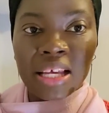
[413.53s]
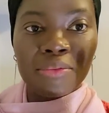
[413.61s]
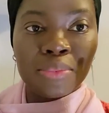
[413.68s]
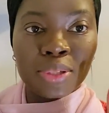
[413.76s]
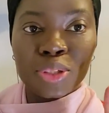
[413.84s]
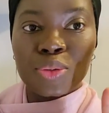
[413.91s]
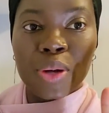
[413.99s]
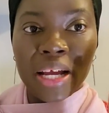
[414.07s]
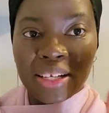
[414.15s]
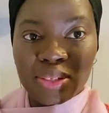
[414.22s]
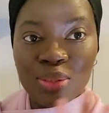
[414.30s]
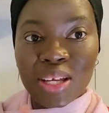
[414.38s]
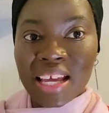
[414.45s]
I've been
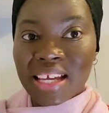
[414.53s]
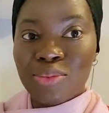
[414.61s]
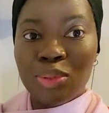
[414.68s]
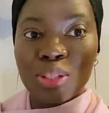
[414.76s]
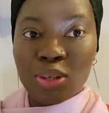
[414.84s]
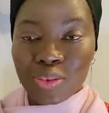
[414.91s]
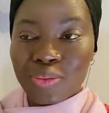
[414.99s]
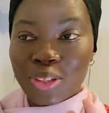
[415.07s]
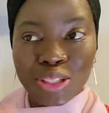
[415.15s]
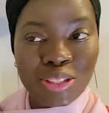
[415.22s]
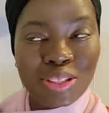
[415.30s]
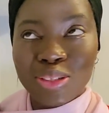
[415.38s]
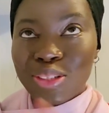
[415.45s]
trying to get rid of
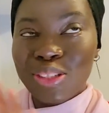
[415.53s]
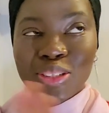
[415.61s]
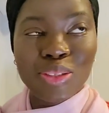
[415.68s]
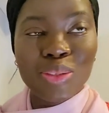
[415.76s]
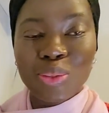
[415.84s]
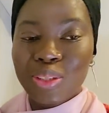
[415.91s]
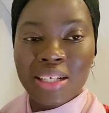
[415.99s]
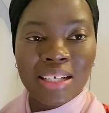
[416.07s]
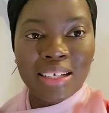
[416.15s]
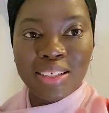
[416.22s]
it, you know.